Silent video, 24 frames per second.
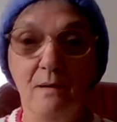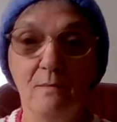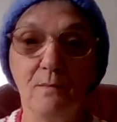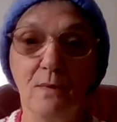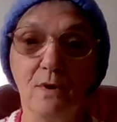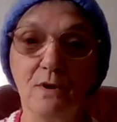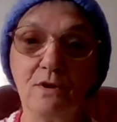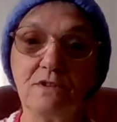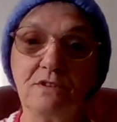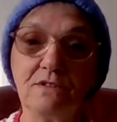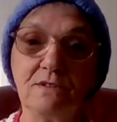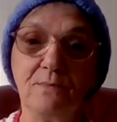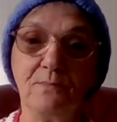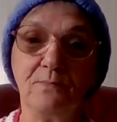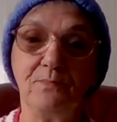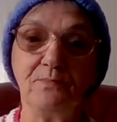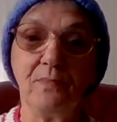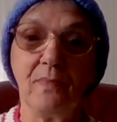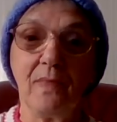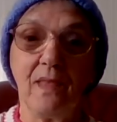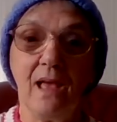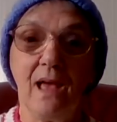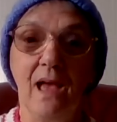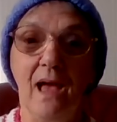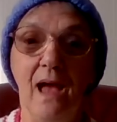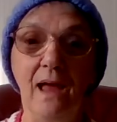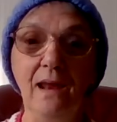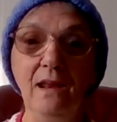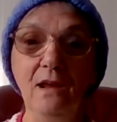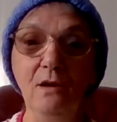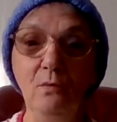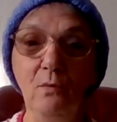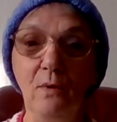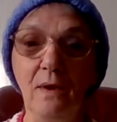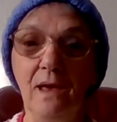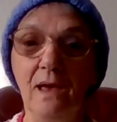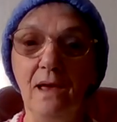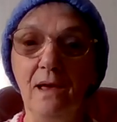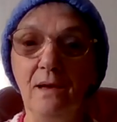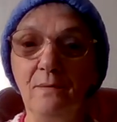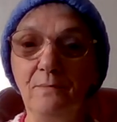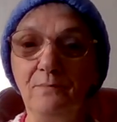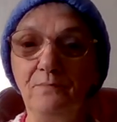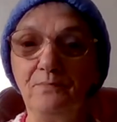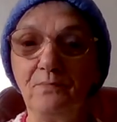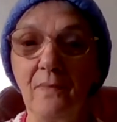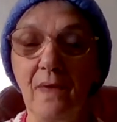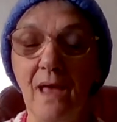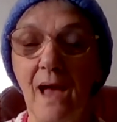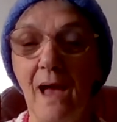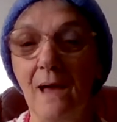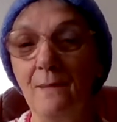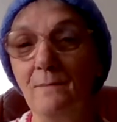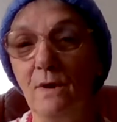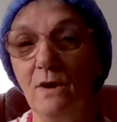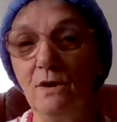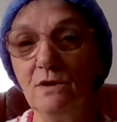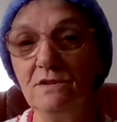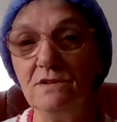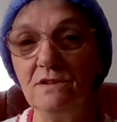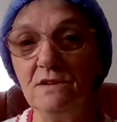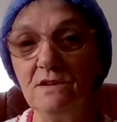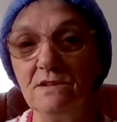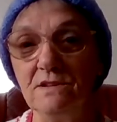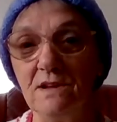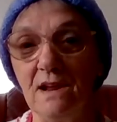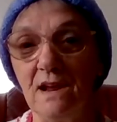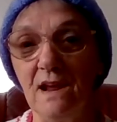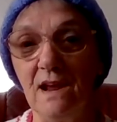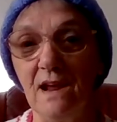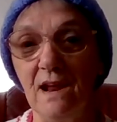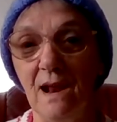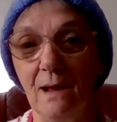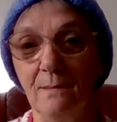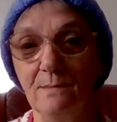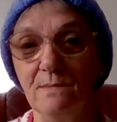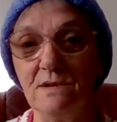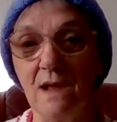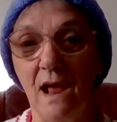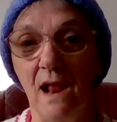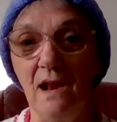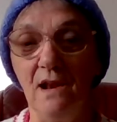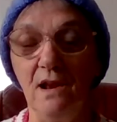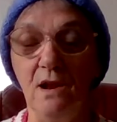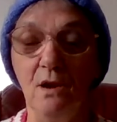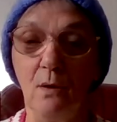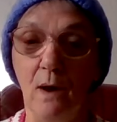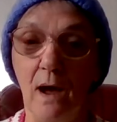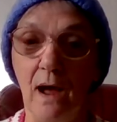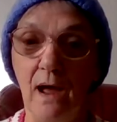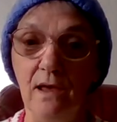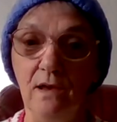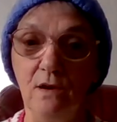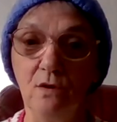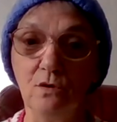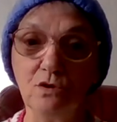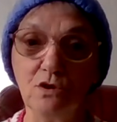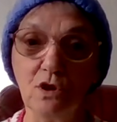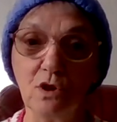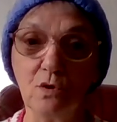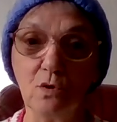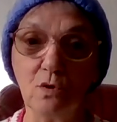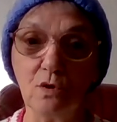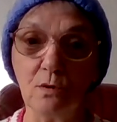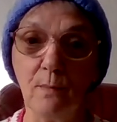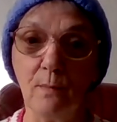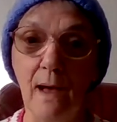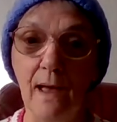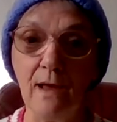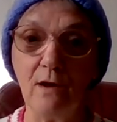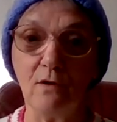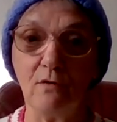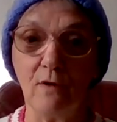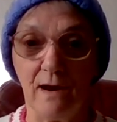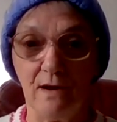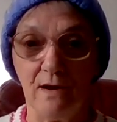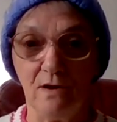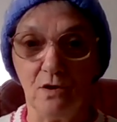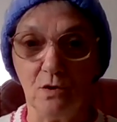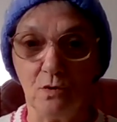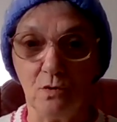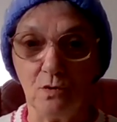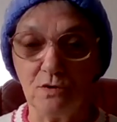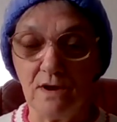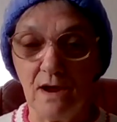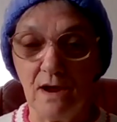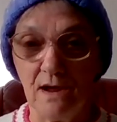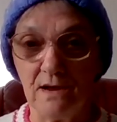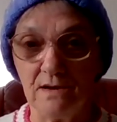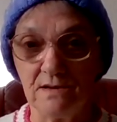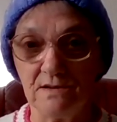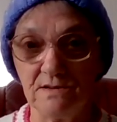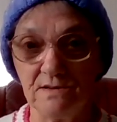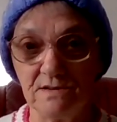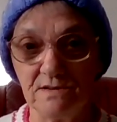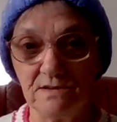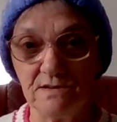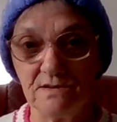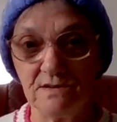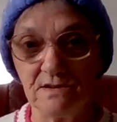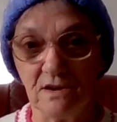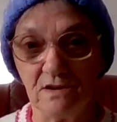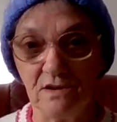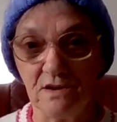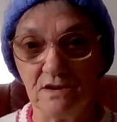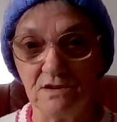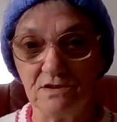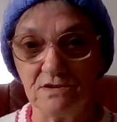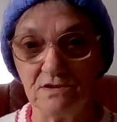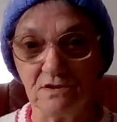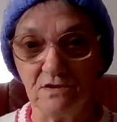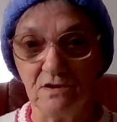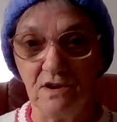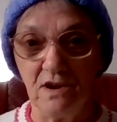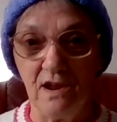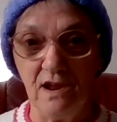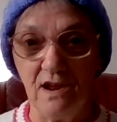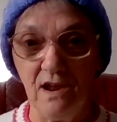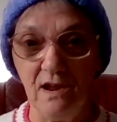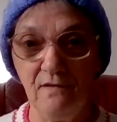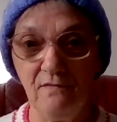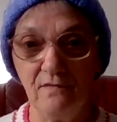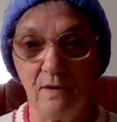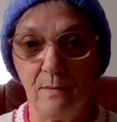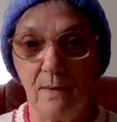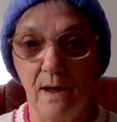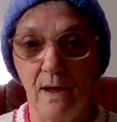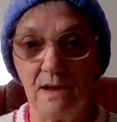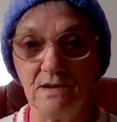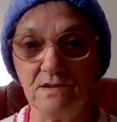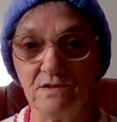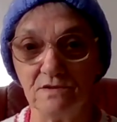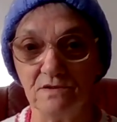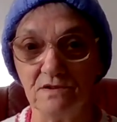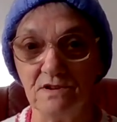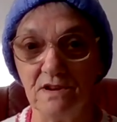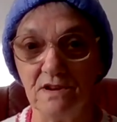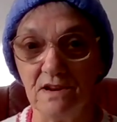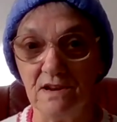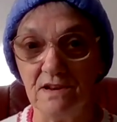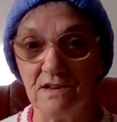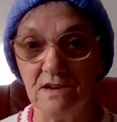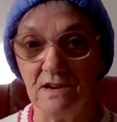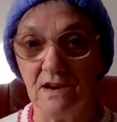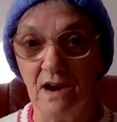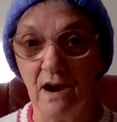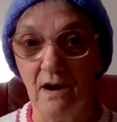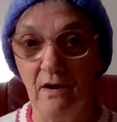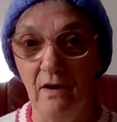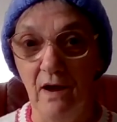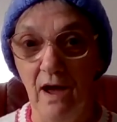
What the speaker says: But anyway, I'm on today and I'm telling you, I usually go to my granddaughter's on a Sunday for my Sunday dinner.